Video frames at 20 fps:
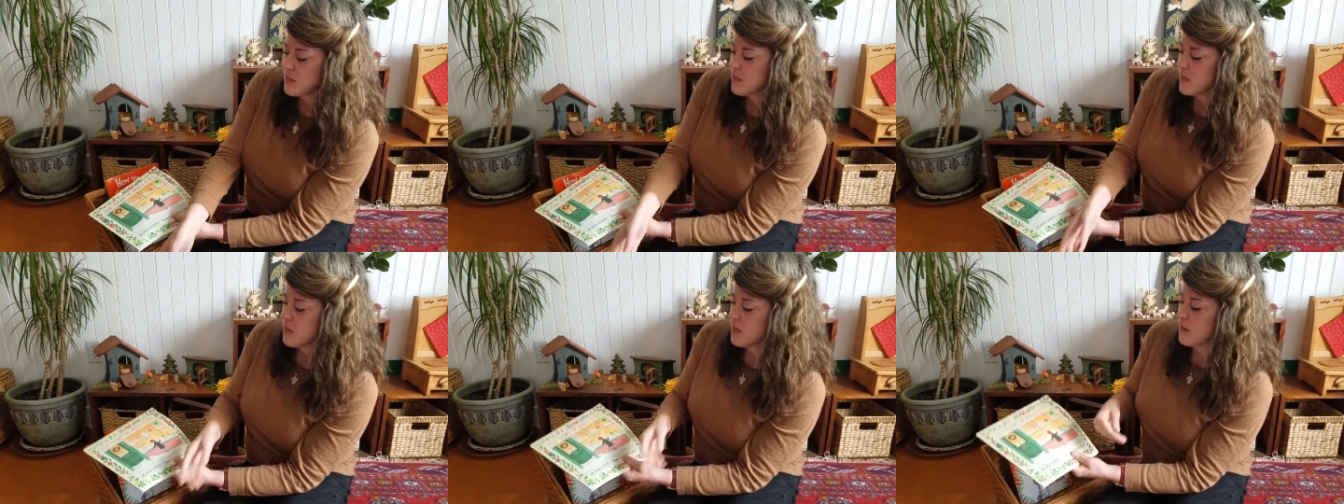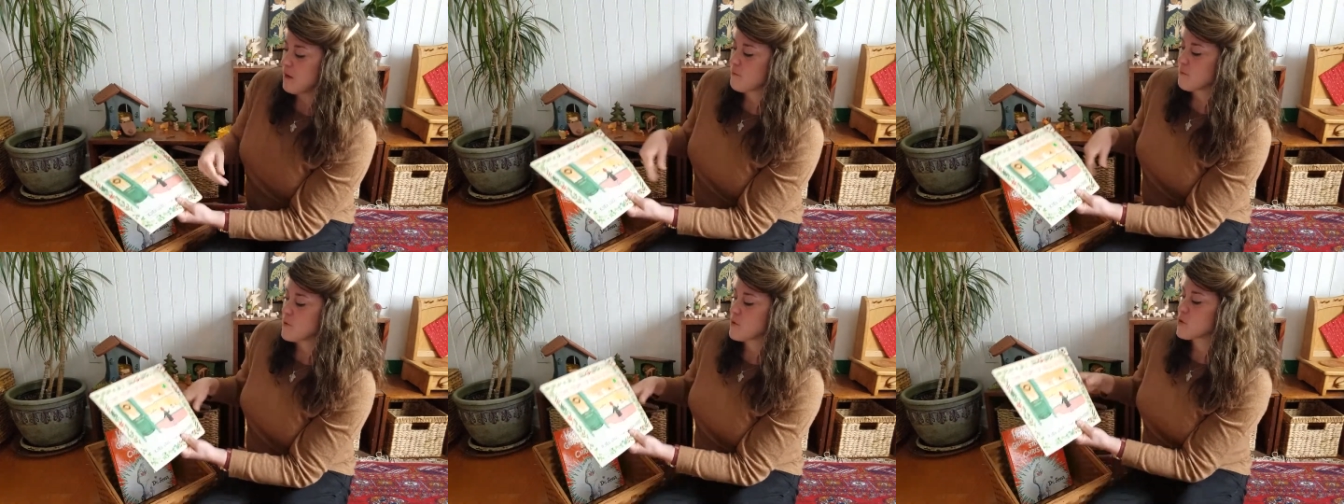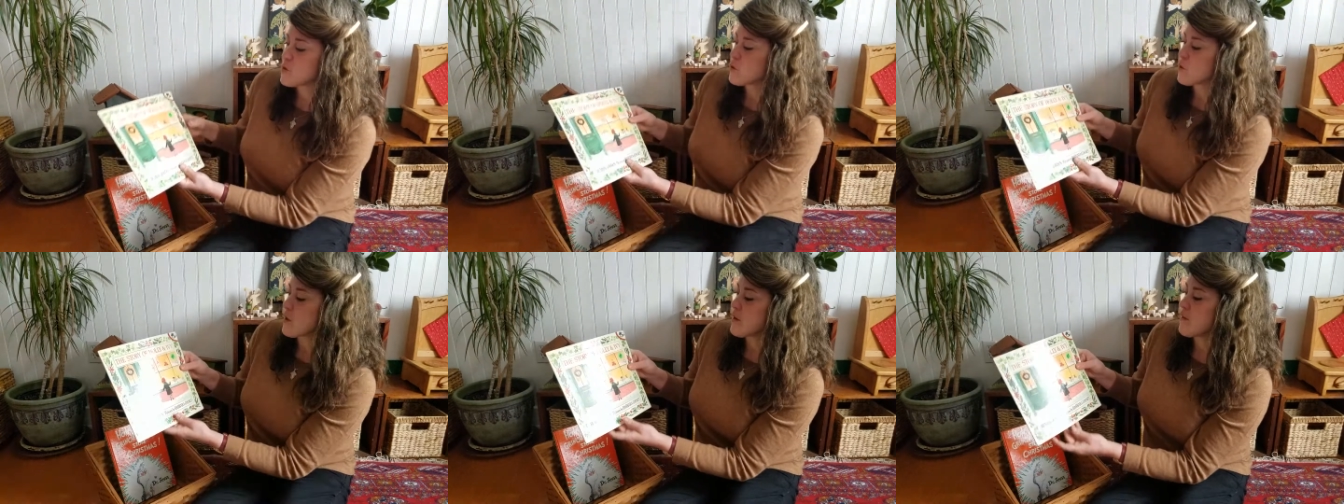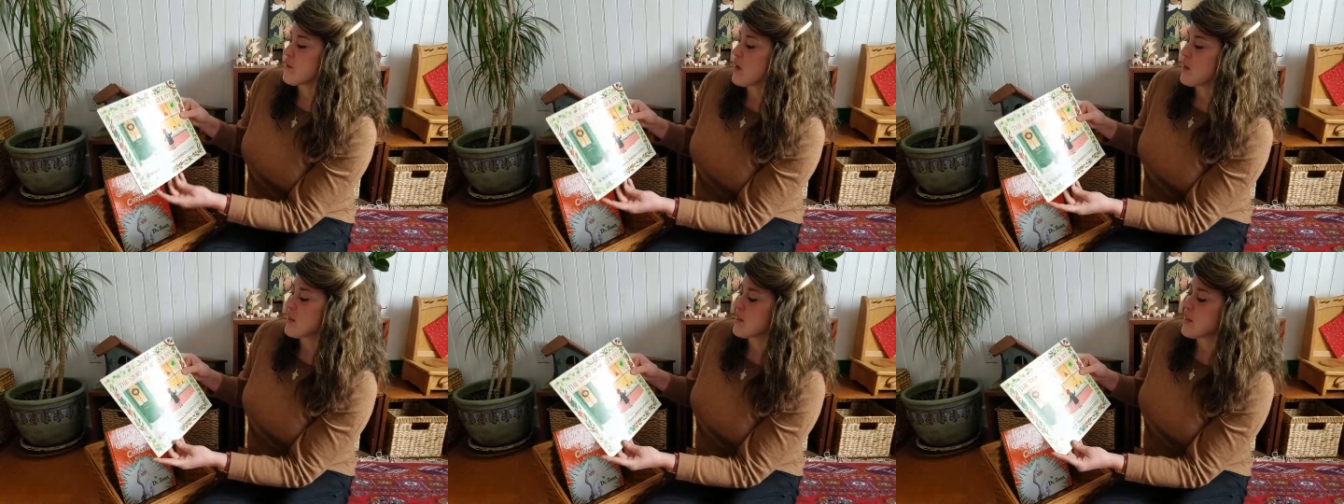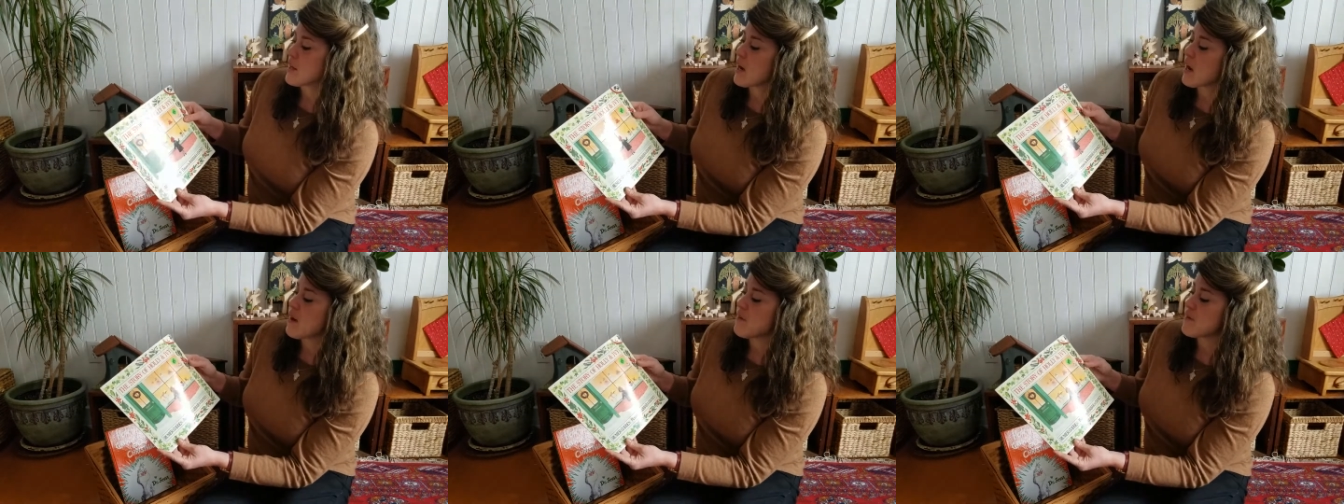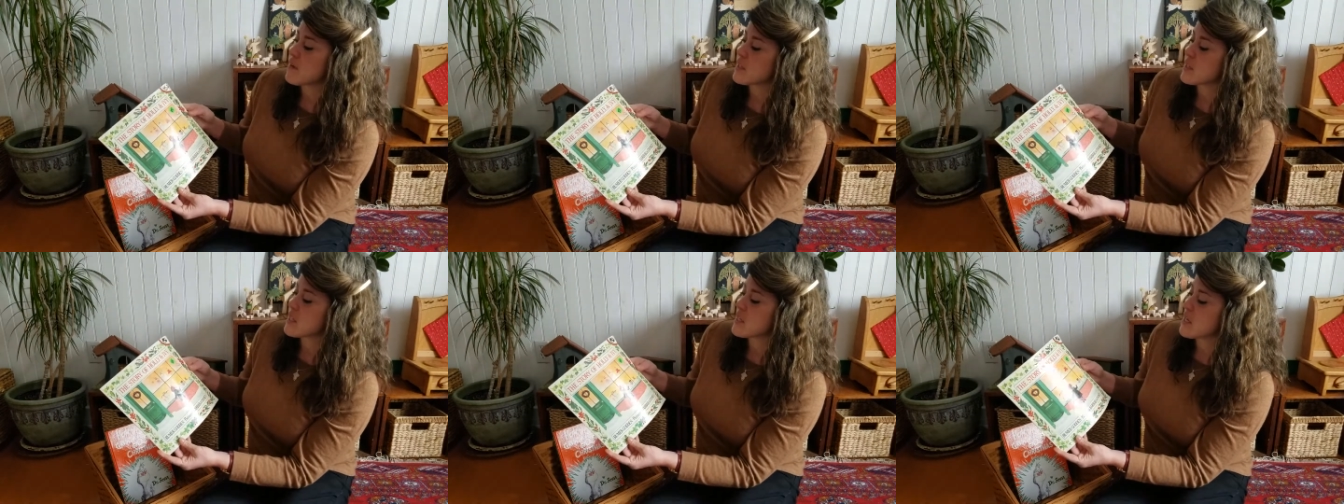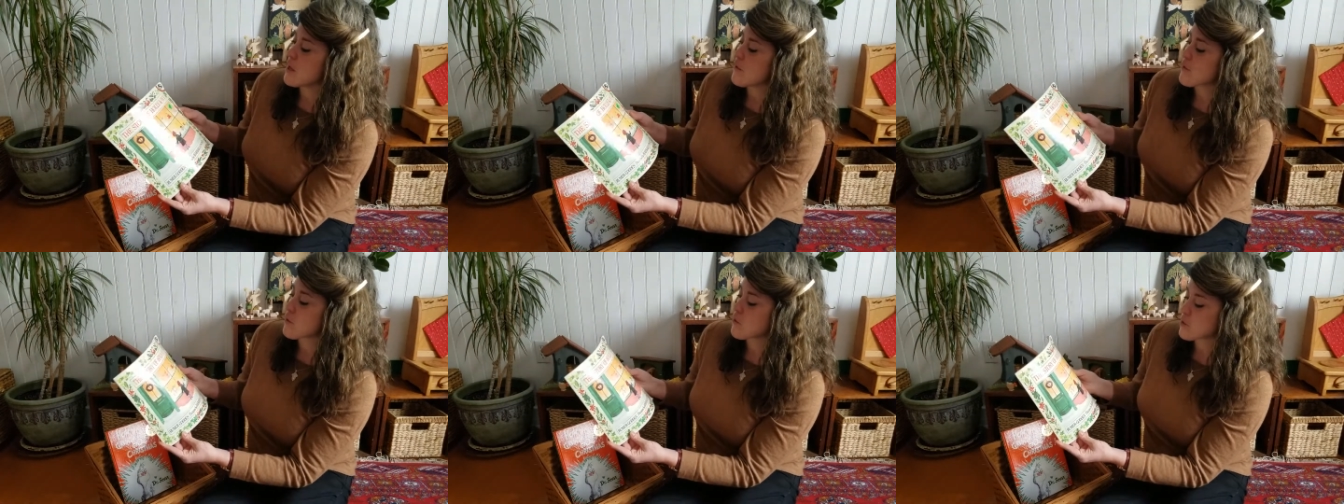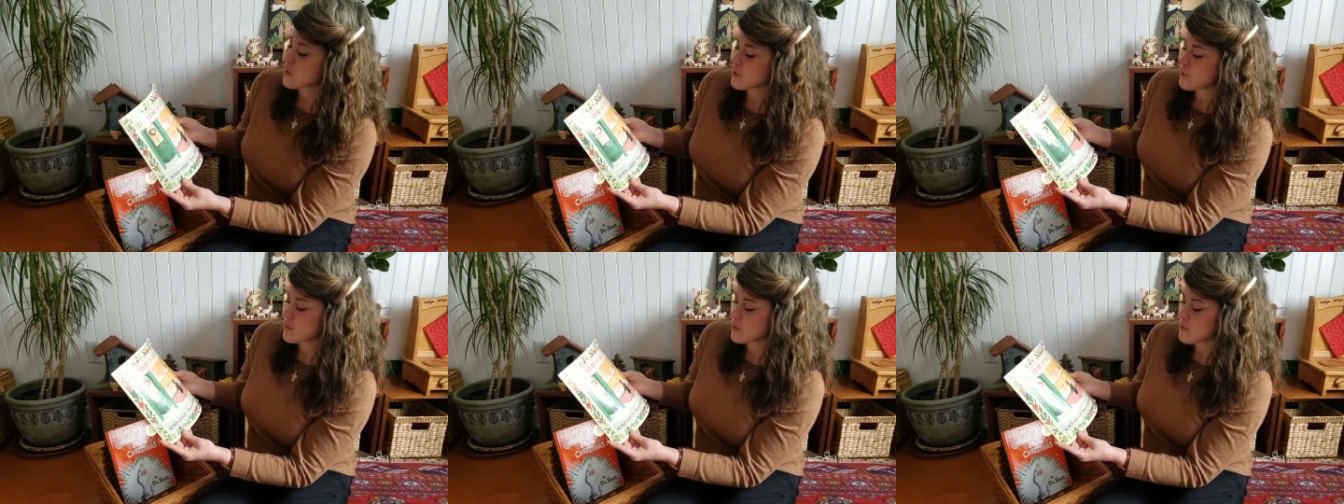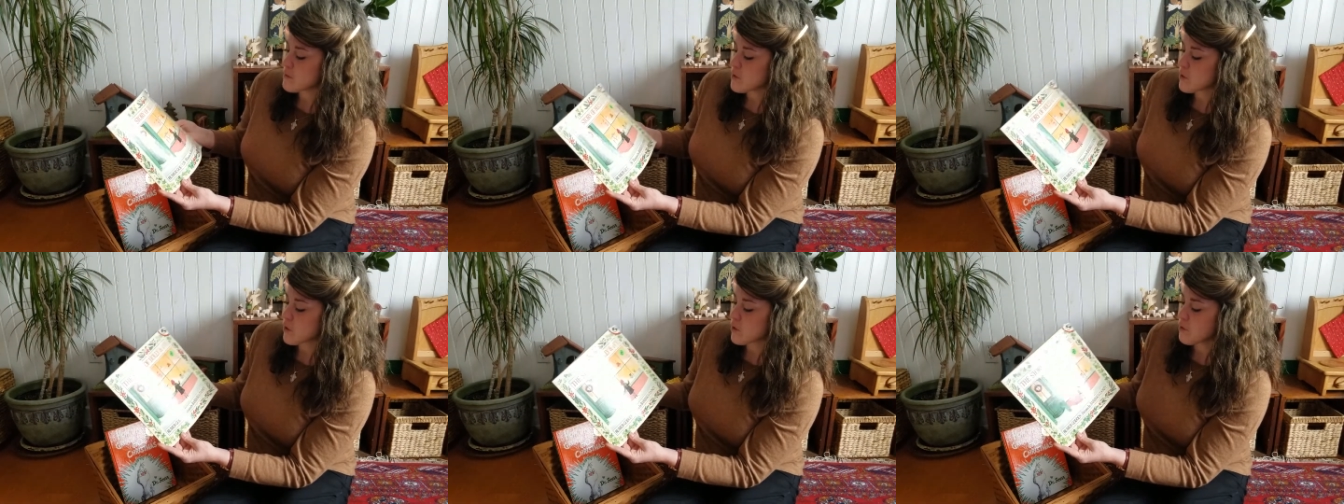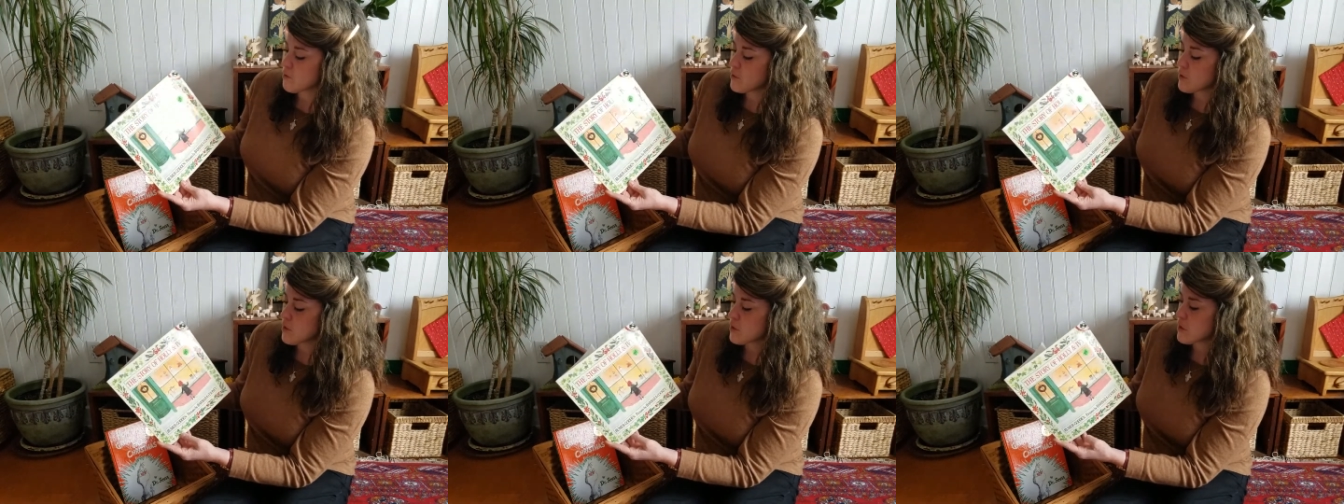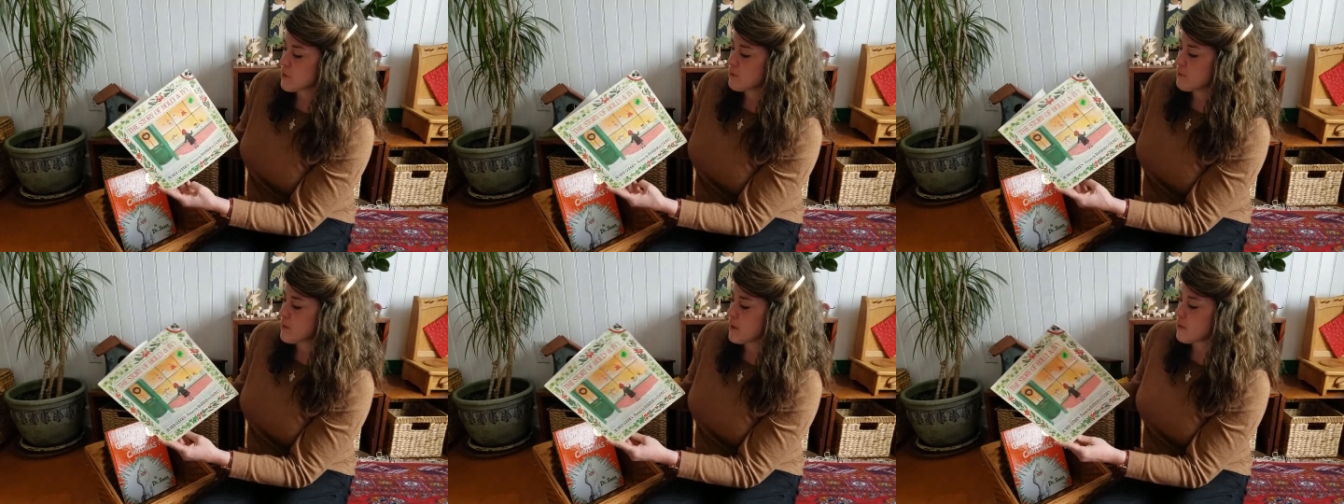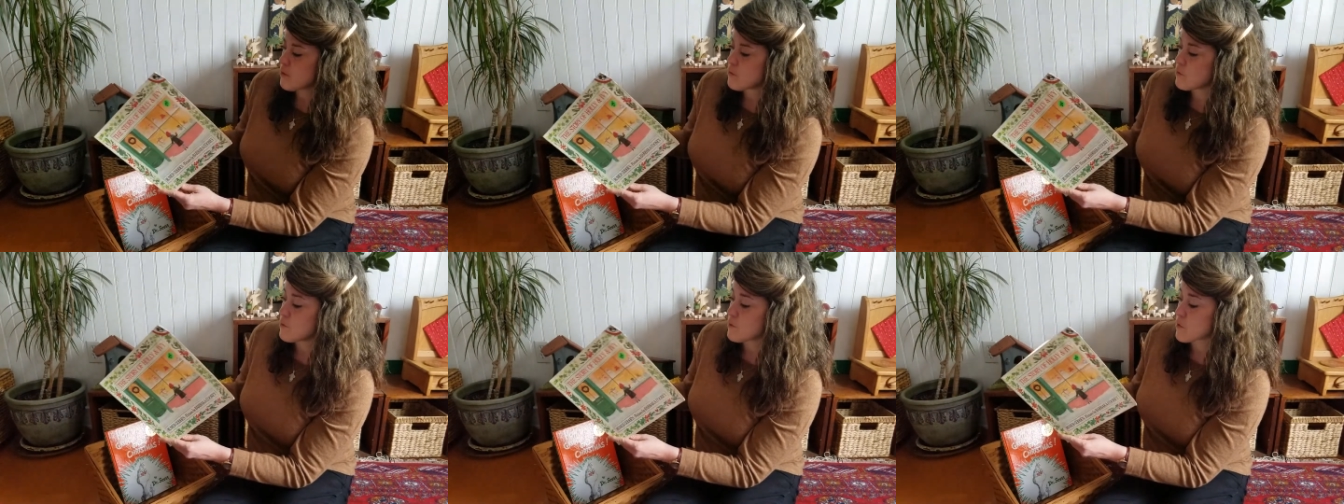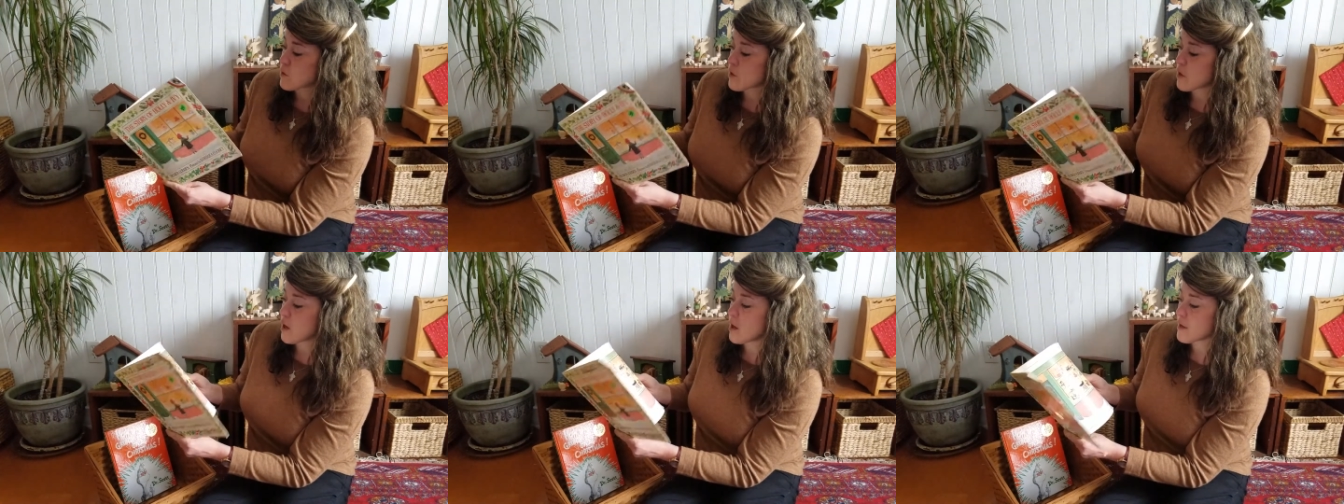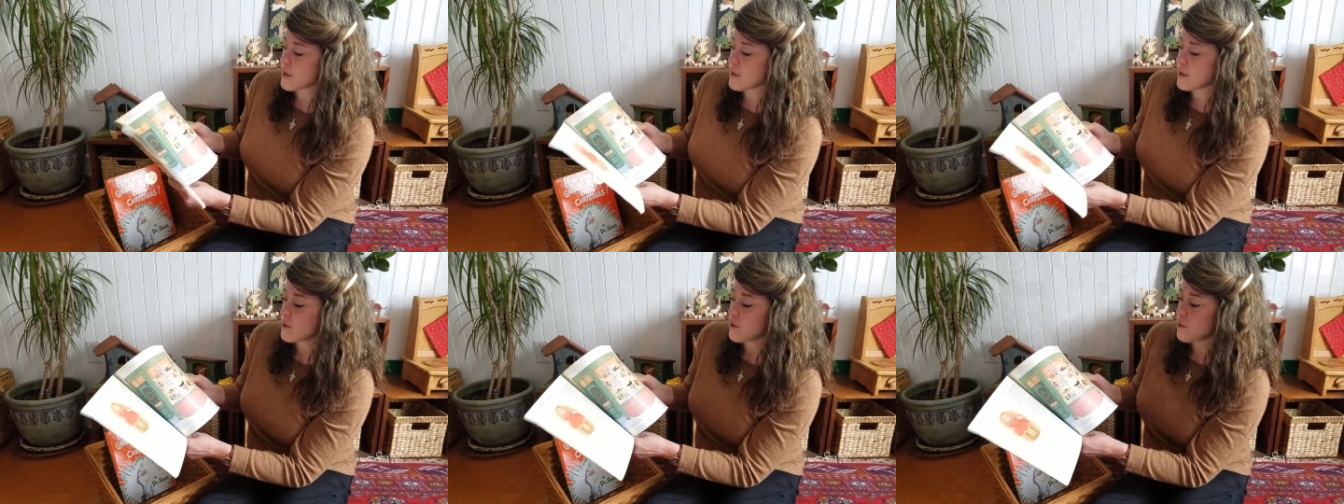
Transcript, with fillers: Um, the story of Holly and Ivy is another Christmas miracle book by Rumer Godden,